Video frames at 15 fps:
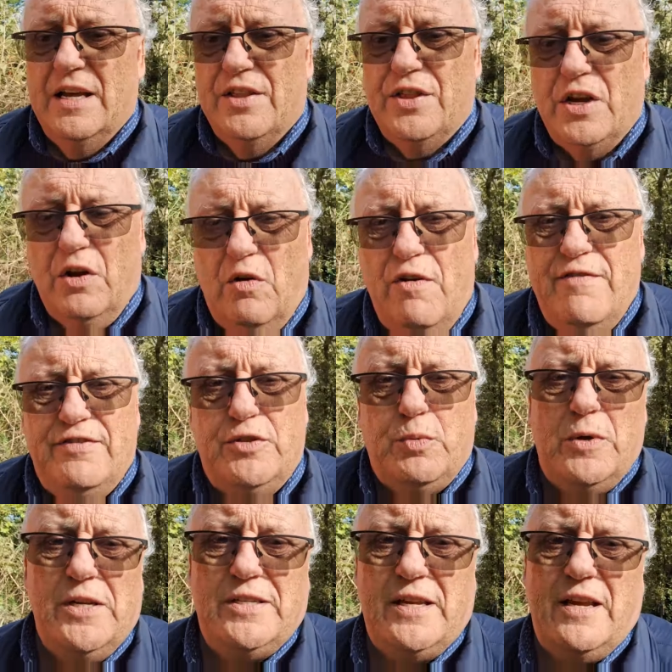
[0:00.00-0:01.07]
the lives
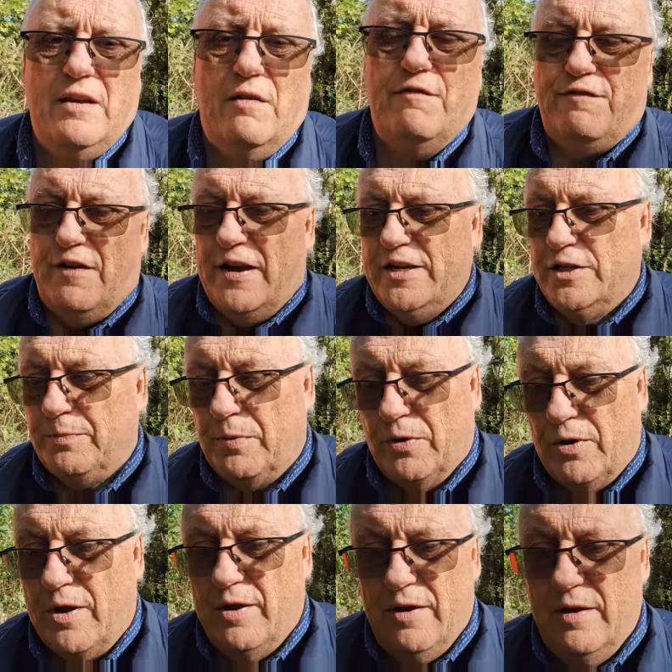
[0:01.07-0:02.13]
we see on
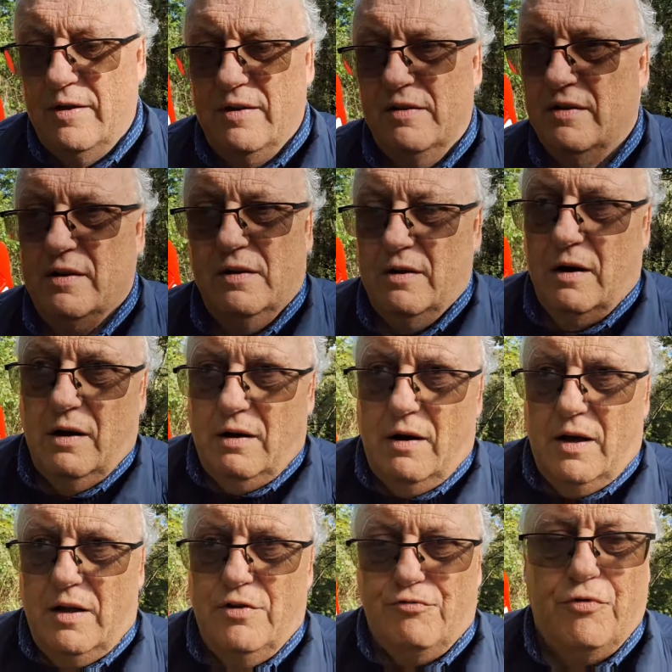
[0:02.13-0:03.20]
Facebook
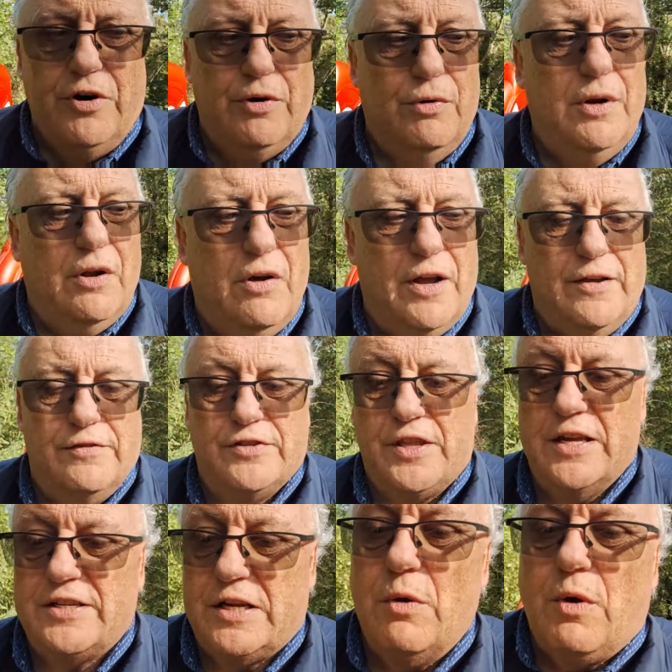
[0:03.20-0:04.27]
aren't real lives.
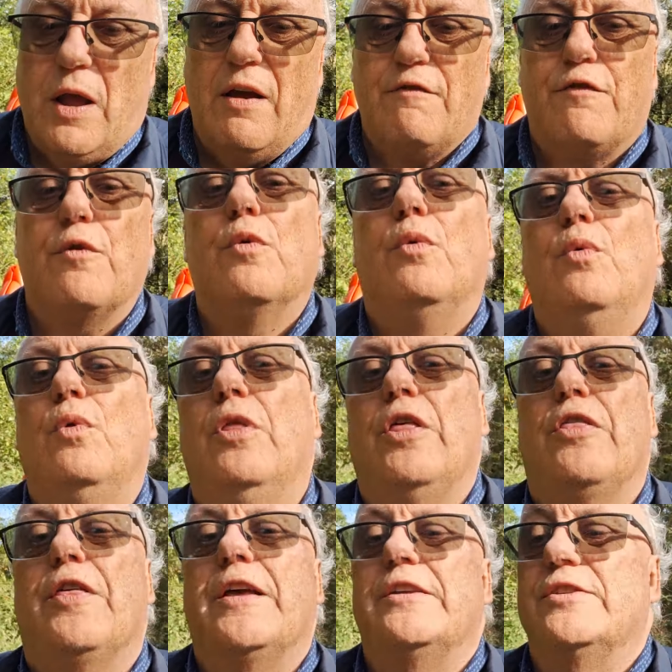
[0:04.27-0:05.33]
They're still going through all the
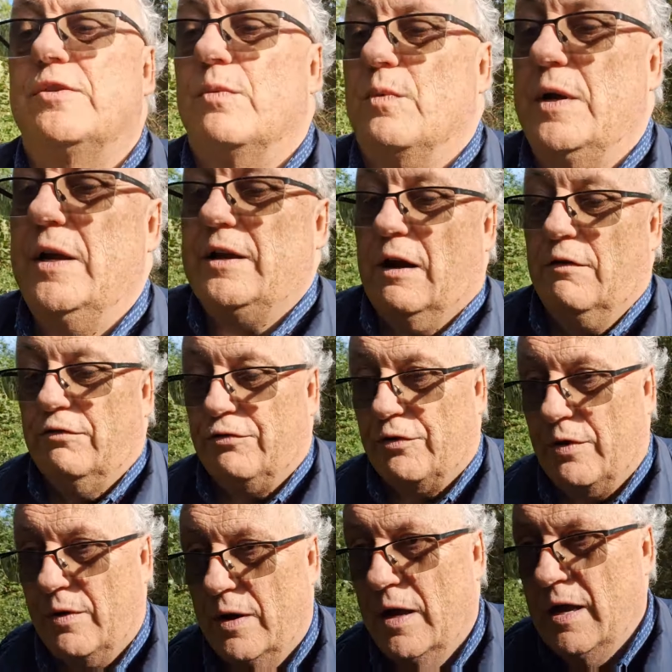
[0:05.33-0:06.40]
things that we go
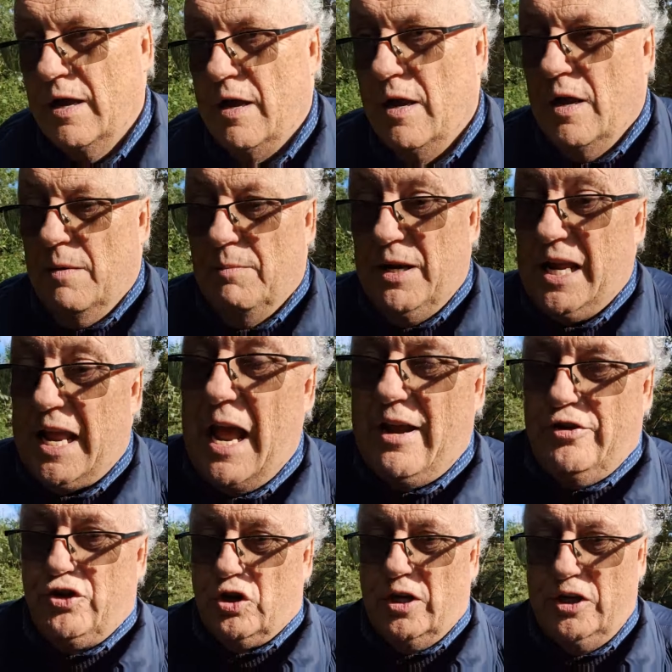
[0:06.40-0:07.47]
through. But
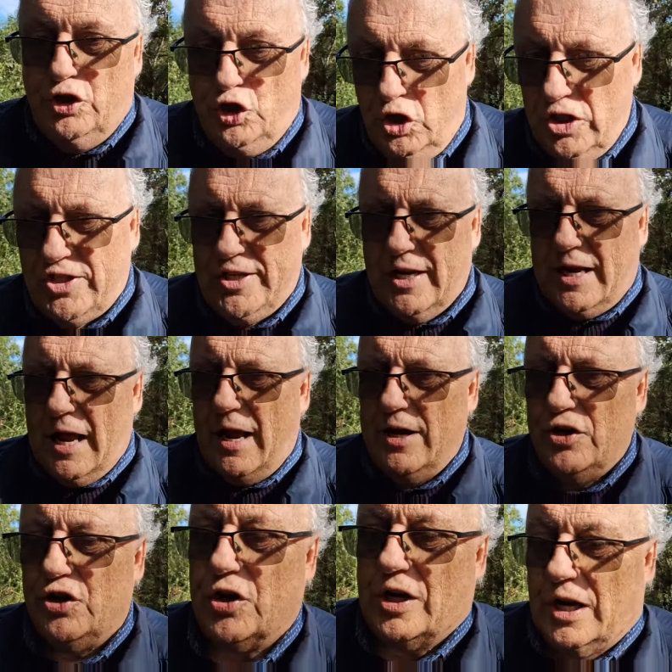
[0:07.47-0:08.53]
occasionally, just
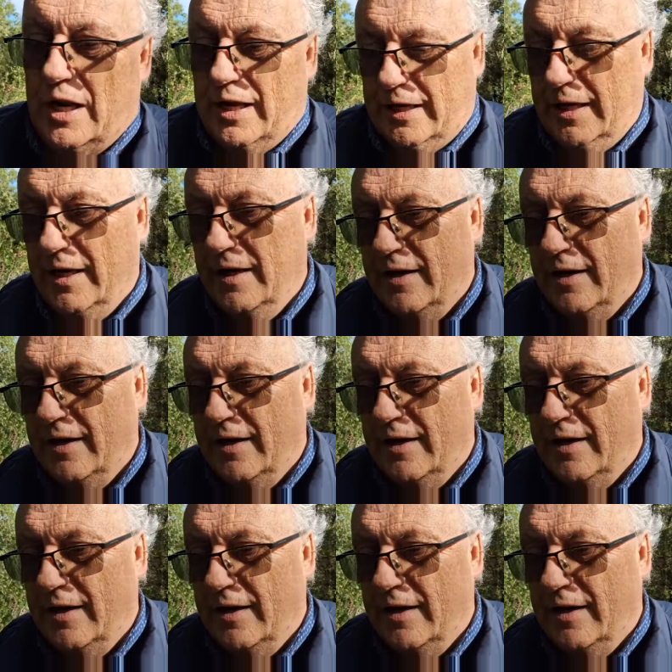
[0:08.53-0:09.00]
occasionally,